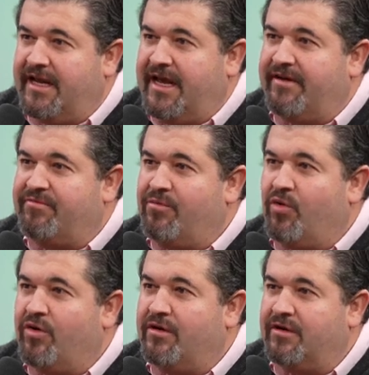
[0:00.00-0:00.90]
and have
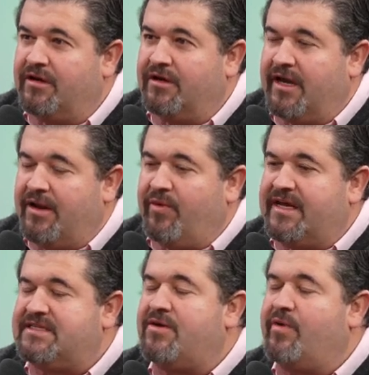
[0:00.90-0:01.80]
more. And
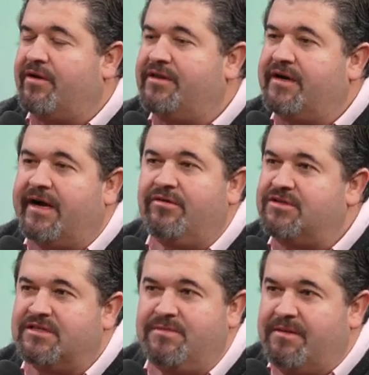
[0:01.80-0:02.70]
when I say wealthier, I
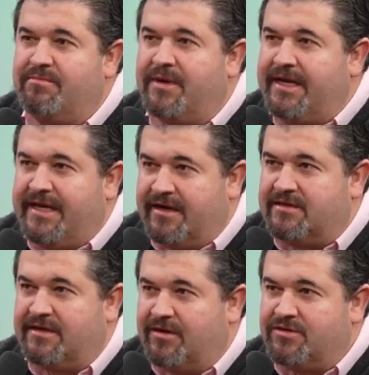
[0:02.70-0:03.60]
don't just mean money,
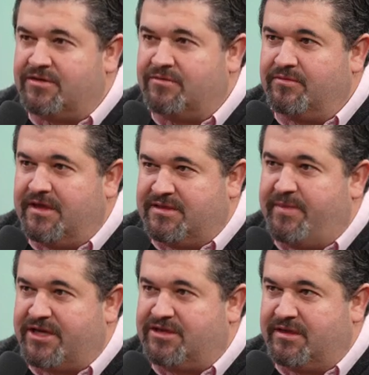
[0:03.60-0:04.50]
Erton. I also
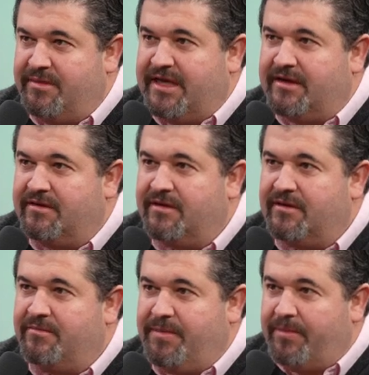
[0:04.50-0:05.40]
especially mean
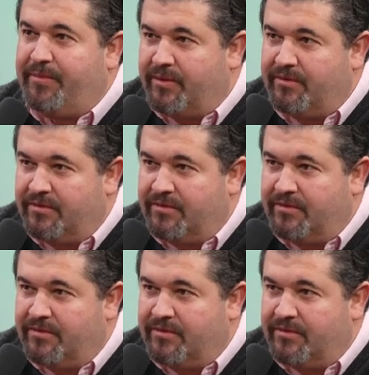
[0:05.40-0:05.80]
people,